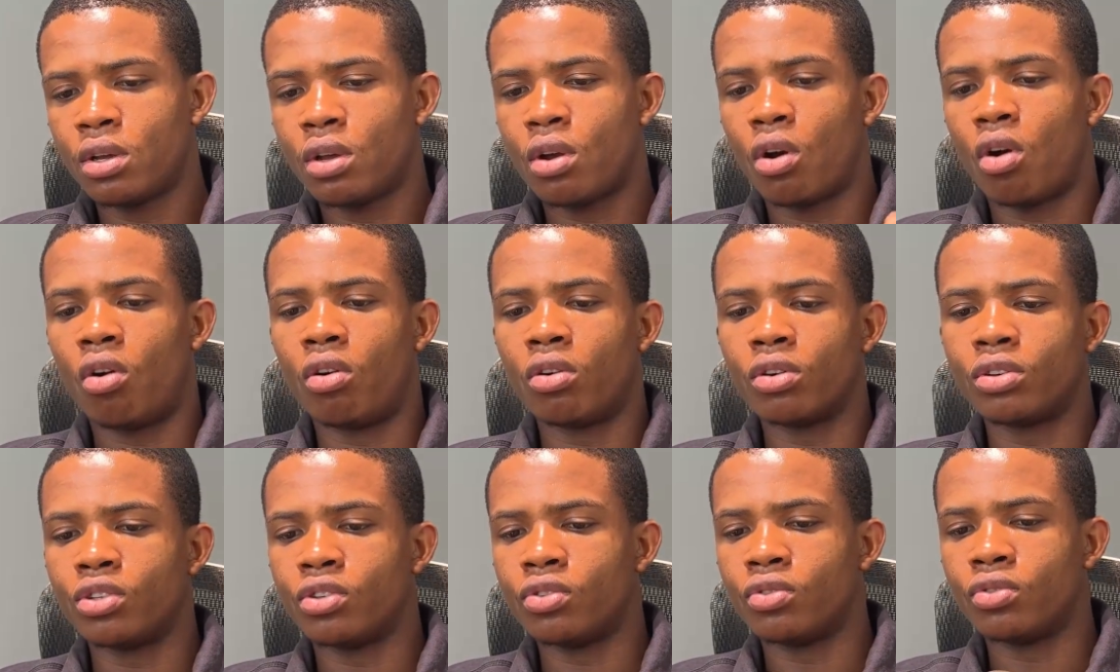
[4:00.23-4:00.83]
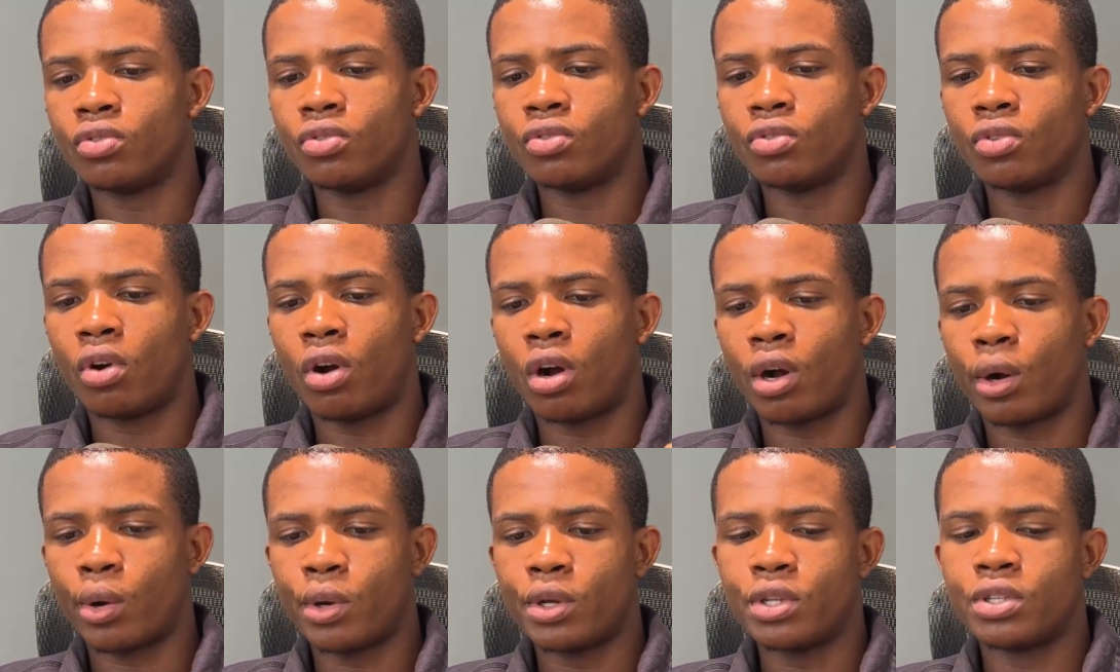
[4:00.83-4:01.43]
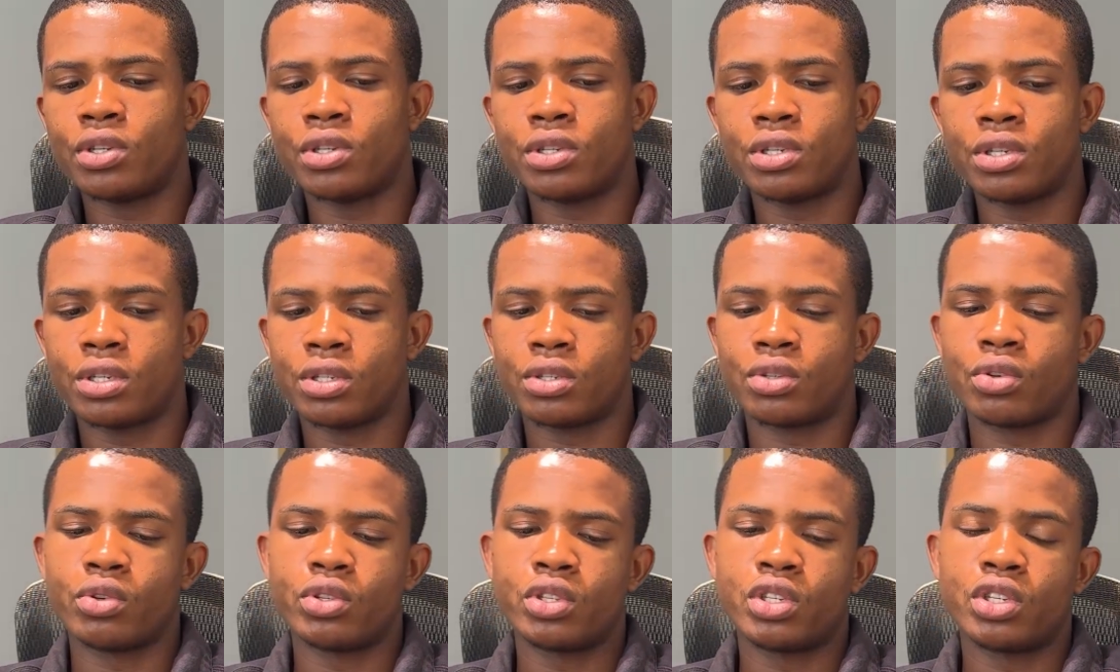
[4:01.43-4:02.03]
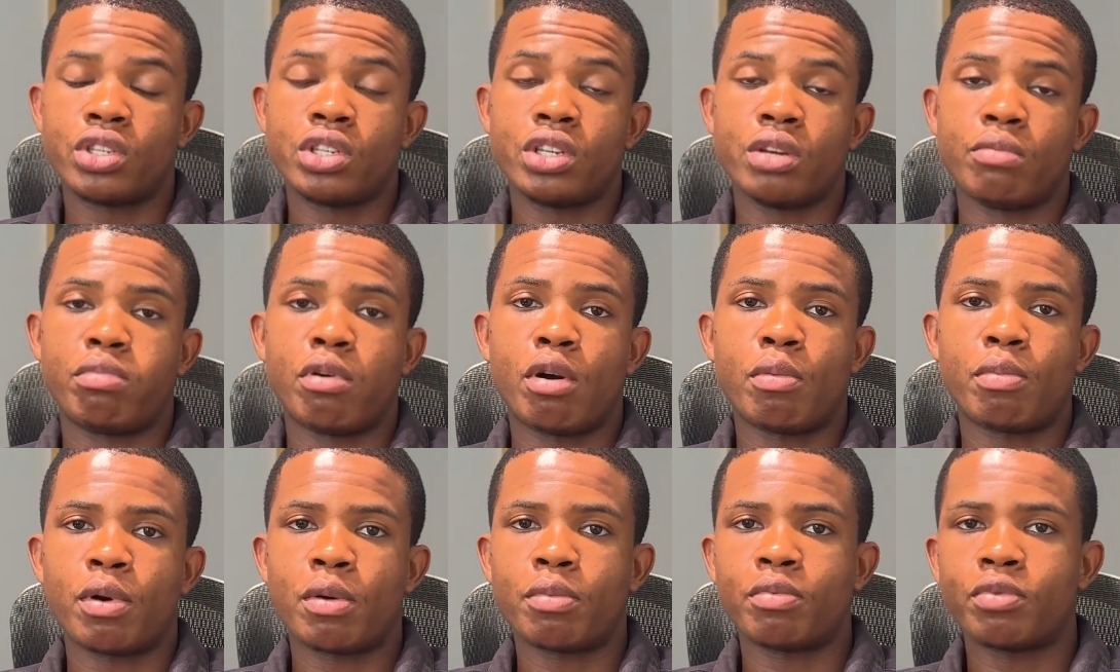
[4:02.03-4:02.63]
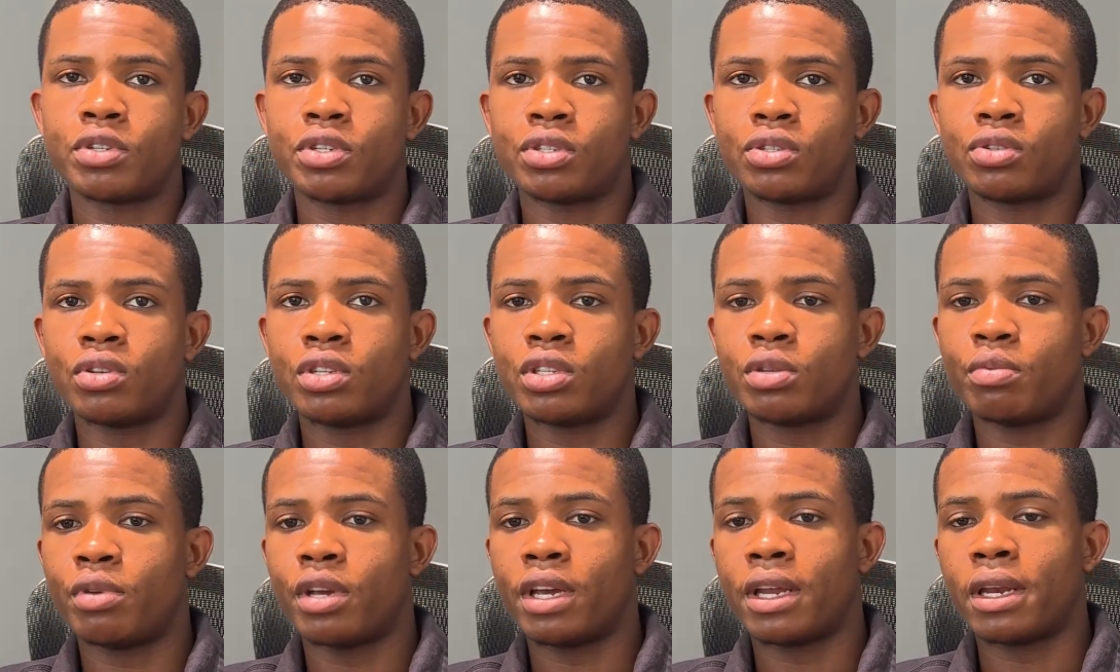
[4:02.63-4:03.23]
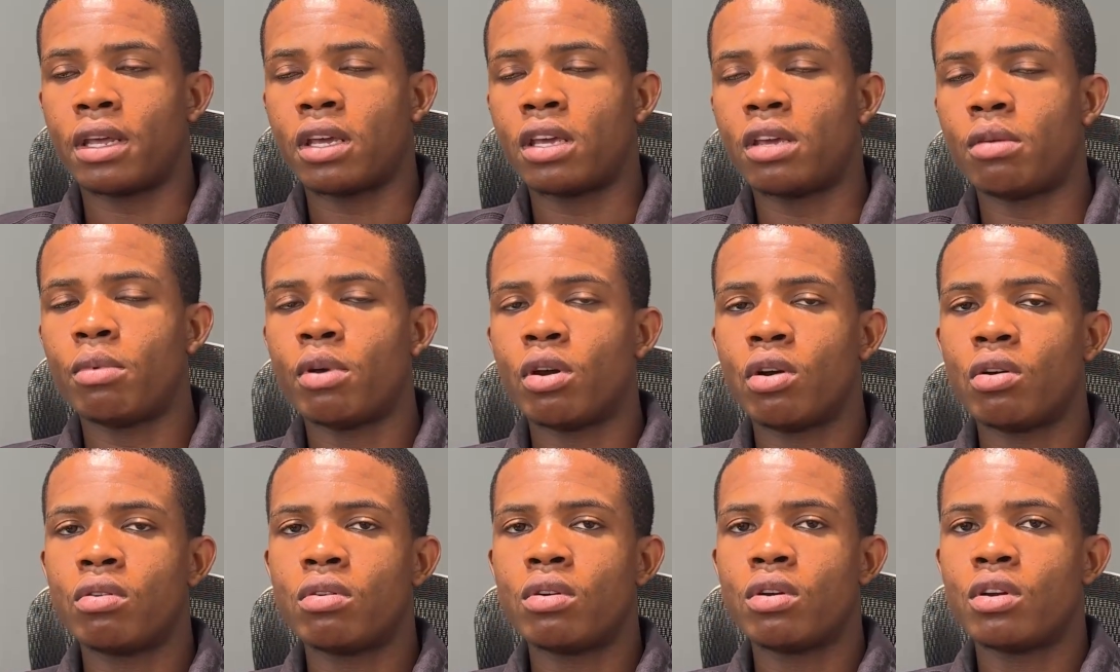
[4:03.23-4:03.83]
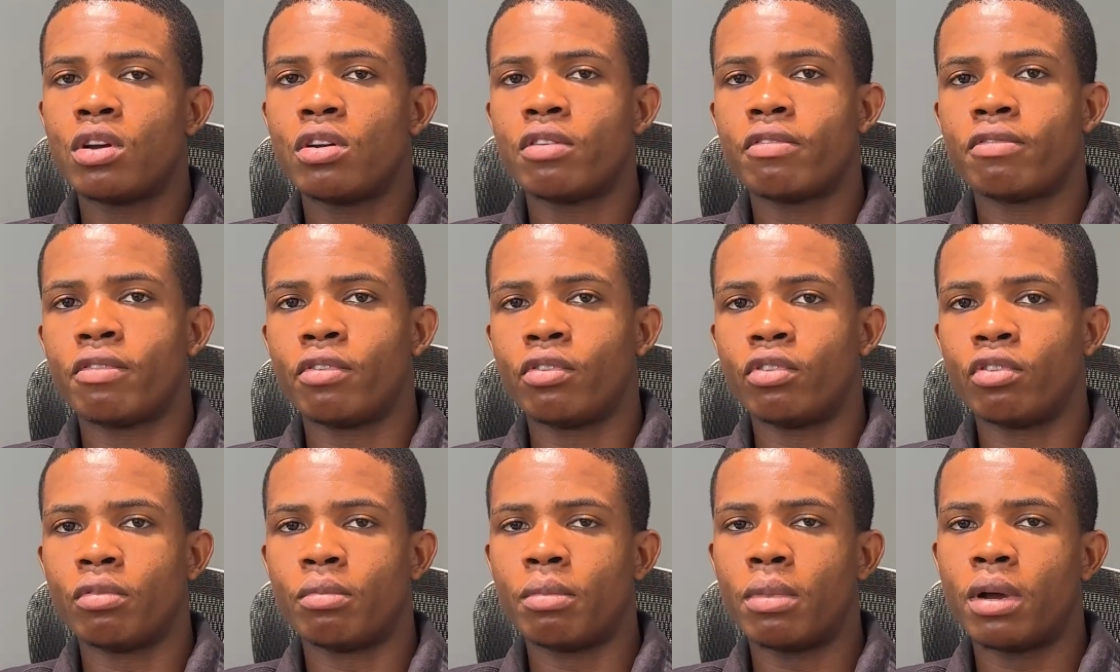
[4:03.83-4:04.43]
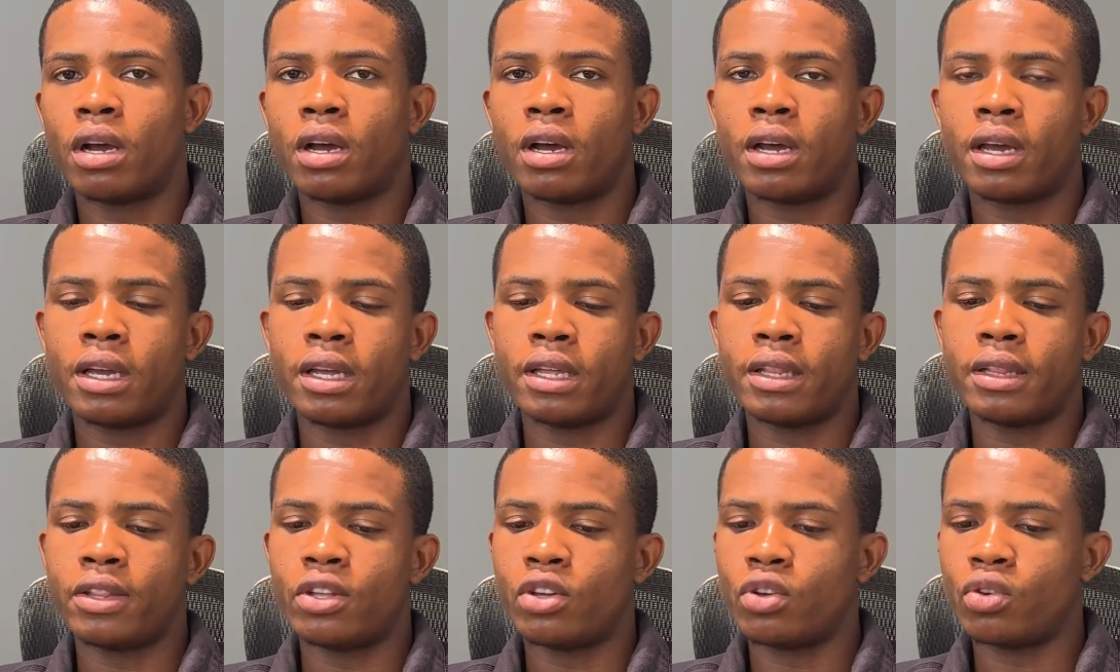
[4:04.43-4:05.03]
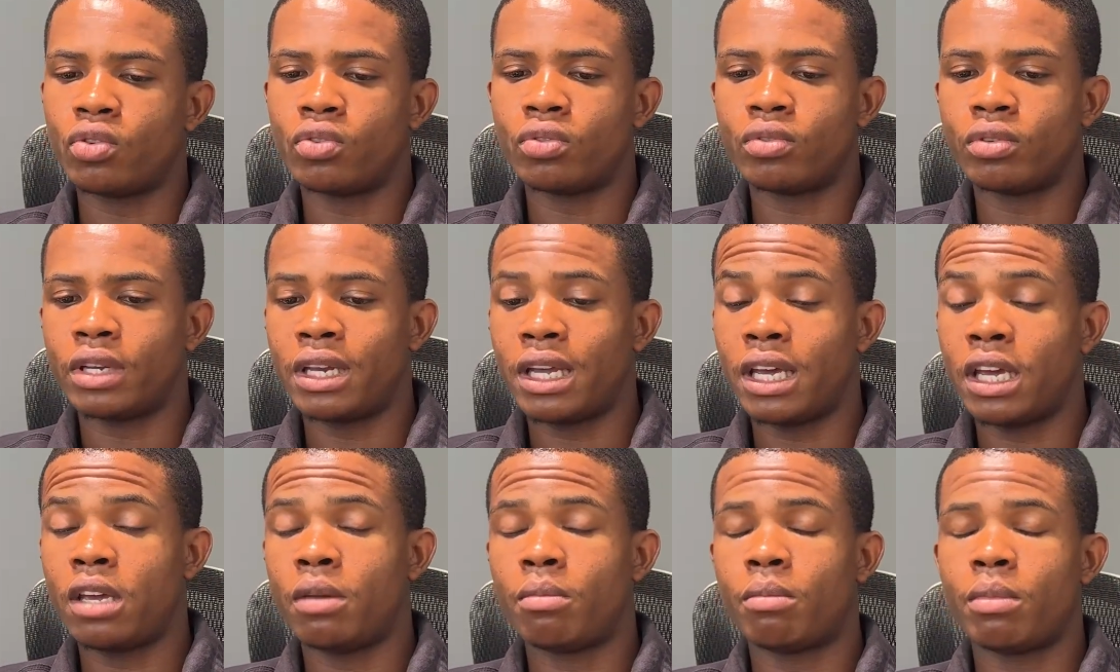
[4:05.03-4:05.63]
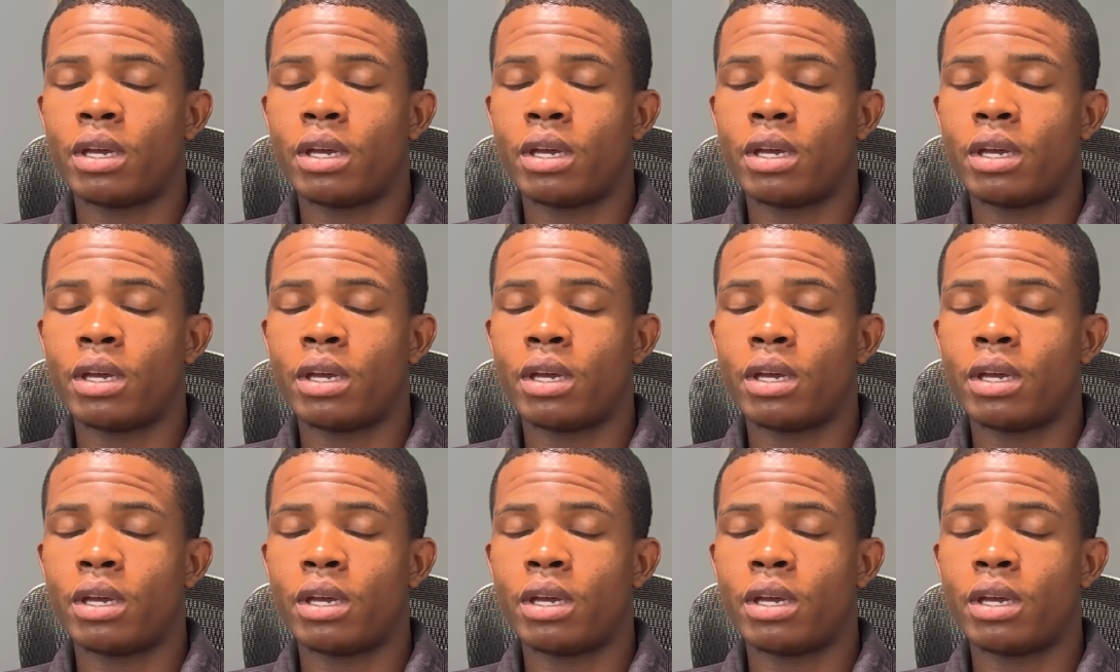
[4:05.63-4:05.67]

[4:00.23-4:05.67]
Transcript: all you are going to see is you're going to see a pop-up, which is going to be an email, phone number, and your name.